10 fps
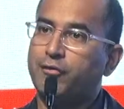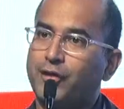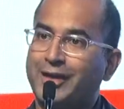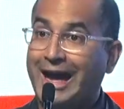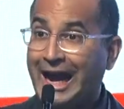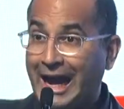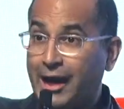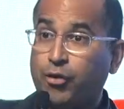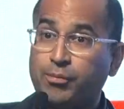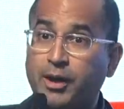with
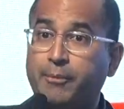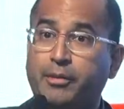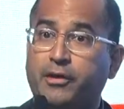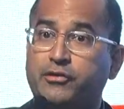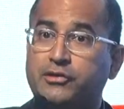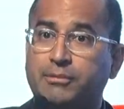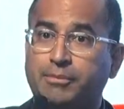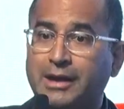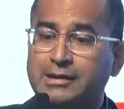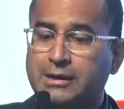higher blood pressures at
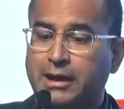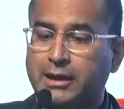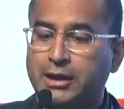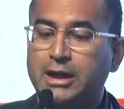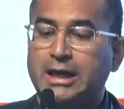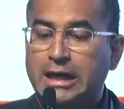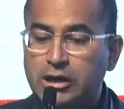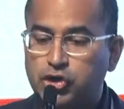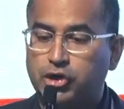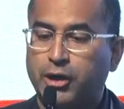baseline, in
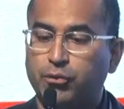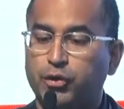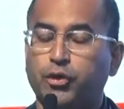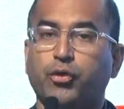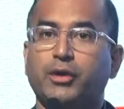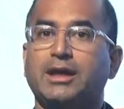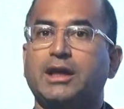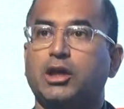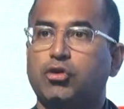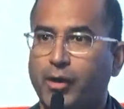general, you're going to get a
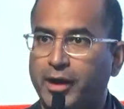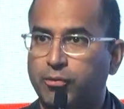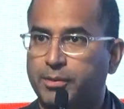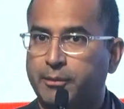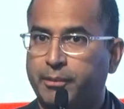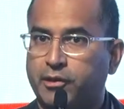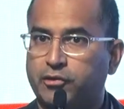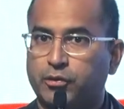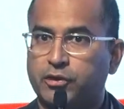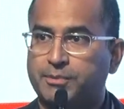greater blood pressure
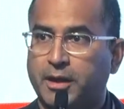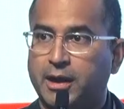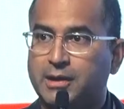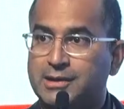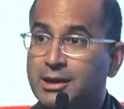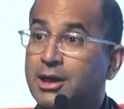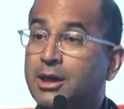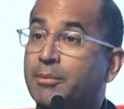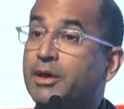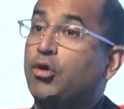response.
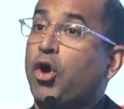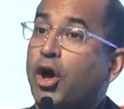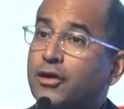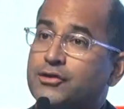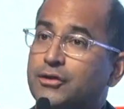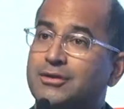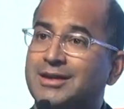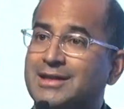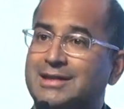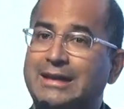But you're also
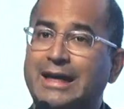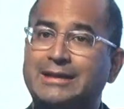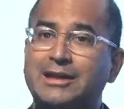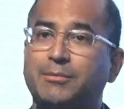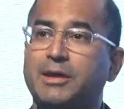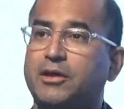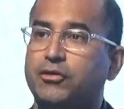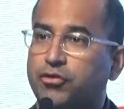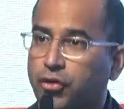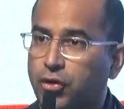less likely to be
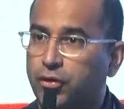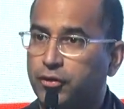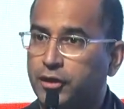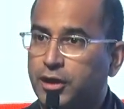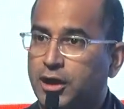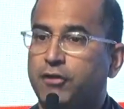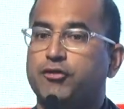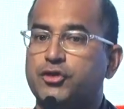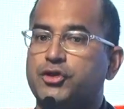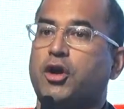controlled if you
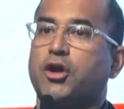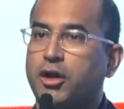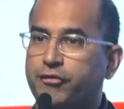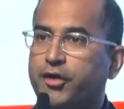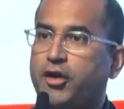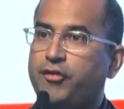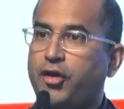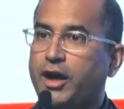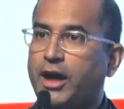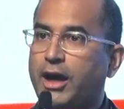start off very, very
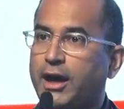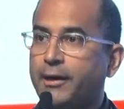high.